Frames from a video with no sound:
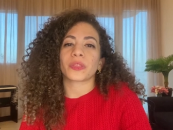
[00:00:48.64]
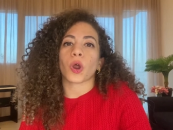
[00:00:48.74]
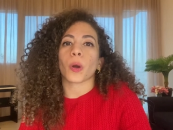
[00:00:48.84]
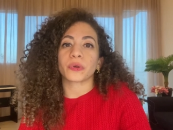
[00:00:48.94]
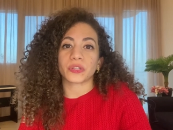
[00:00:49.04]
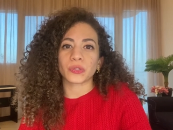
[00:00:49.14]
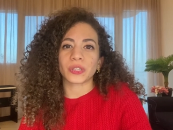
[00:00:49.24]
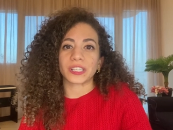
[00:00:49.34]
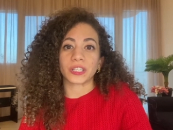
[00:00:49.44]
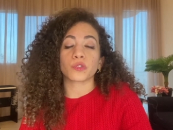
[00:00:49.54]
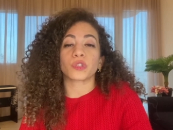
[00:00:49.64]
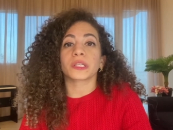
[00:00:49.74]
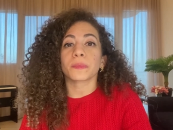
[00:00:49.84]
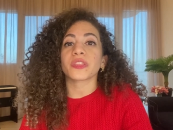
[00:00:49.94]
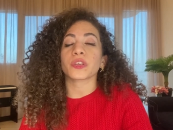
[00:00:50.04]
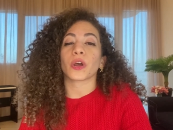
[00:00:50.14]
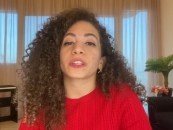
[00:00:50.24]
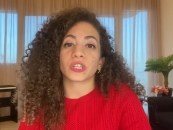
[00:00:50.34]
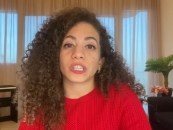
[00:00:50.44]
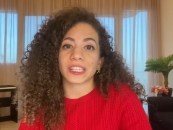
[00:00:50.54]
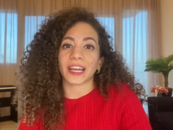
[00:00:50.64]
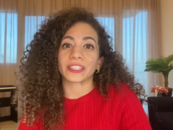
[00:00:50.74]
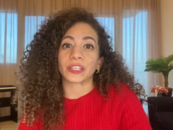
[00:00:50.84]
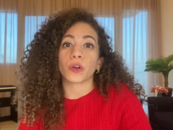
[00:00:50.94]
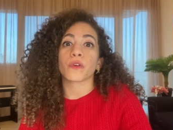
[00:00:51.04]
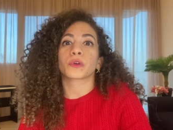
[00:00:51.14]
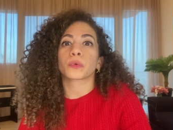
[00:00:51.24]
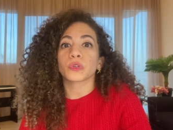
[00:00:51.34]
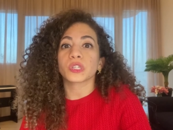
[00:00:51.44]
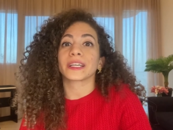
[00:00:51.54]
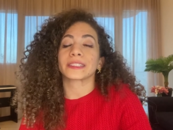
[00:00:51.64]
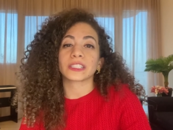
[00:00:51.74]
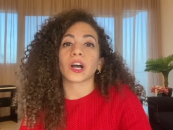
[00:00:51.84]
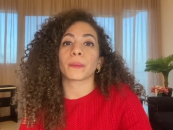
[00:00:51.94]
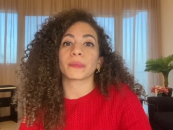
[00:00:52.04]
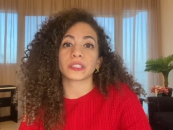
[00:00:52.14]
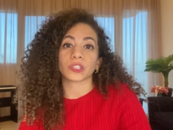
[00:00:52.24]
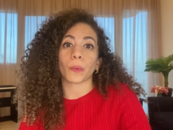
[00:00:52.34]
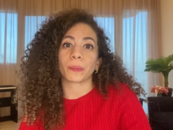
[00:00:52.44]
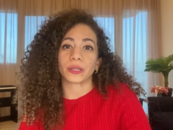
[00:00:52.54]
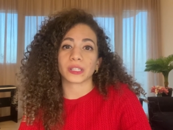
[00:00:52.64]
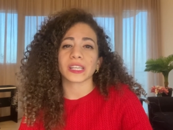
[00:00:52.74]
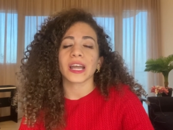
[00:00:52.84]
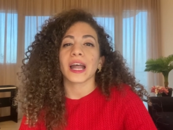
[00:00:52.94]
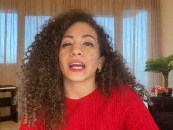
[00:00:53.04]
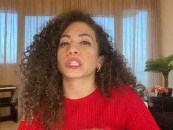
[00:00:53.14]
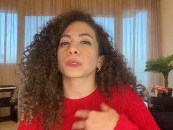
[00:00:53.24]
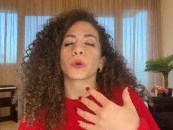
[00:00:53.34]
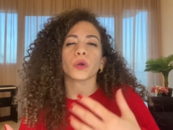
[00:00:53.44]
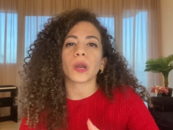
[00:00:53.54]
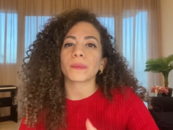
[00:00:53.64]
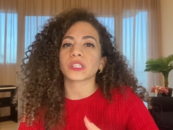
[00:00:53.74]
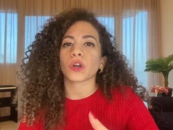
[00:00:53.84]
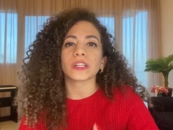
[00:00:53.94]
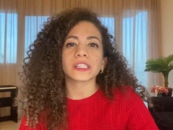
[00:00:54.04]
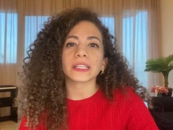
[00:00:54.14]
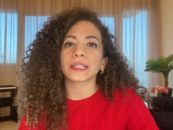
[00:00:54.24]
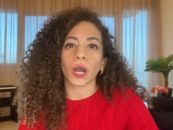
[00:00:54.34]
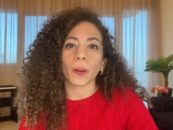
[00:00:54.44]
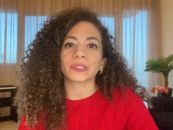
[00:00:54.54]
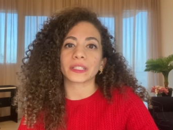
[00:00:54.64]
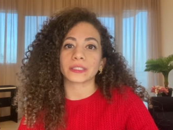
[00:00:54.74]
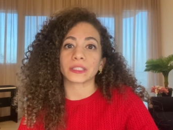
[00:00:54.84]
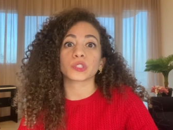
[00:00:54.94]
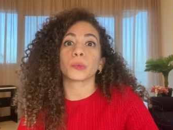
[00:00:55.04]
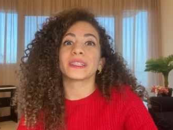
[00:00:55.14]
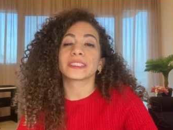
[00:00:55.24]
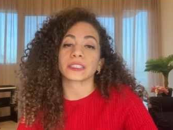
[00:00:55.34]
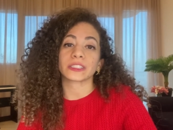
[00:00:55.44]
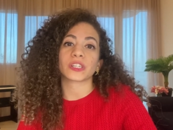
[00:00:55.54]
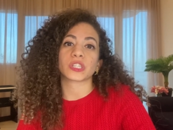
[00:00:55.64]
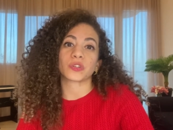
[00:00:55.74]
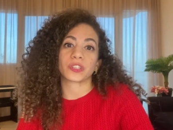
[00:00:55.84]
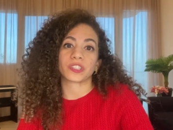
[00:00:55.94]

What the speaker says: with an opportunity to deepen their understanding of crucial and timely topics, as the program is constantly updated to meet industry